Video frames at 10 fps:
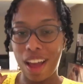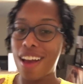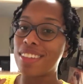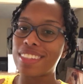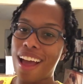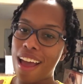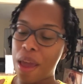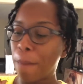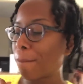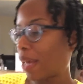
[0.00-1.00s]
guys, I
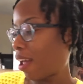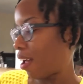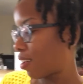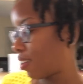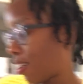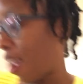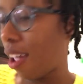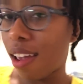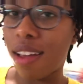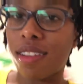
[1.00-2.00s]
am back,
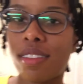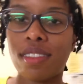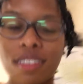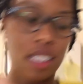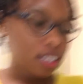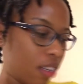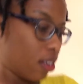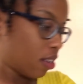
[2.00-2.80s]
and